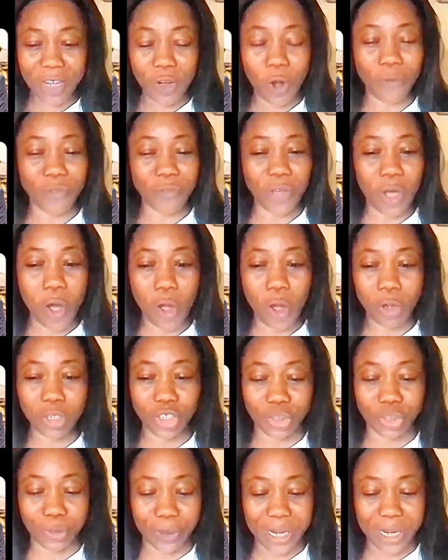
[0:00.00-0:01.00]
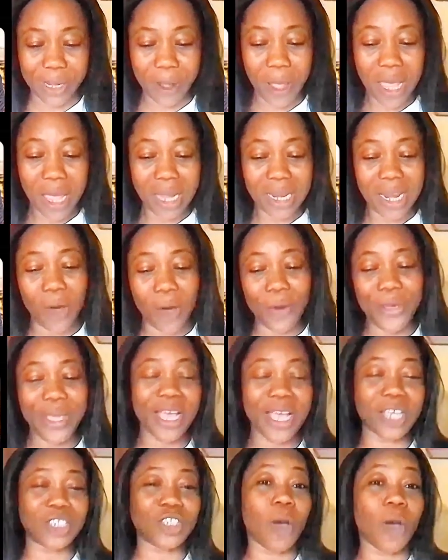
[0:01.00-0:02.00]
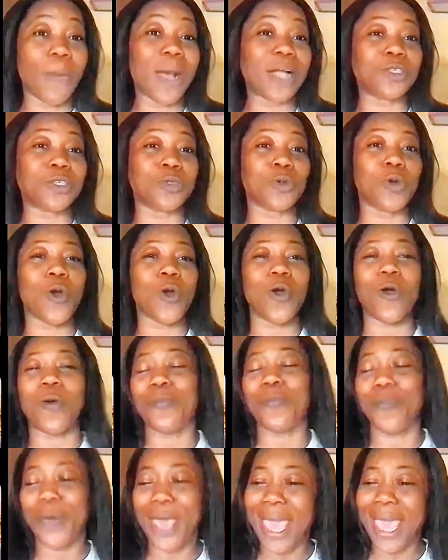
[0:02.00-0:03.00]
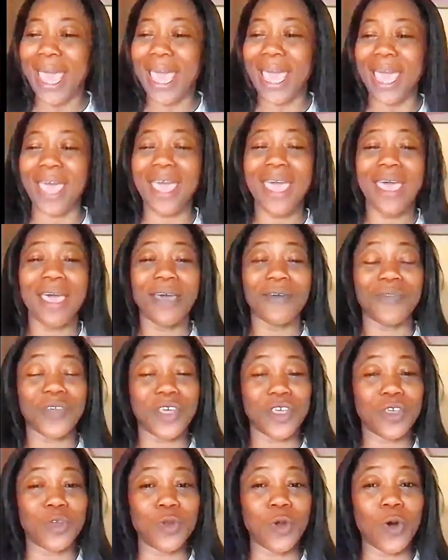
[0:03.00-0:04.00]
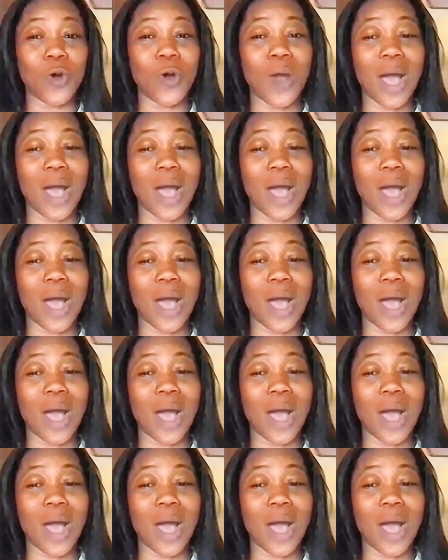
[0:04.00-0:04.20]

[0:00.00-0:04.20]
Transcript: of the country. Now he has come out to compare the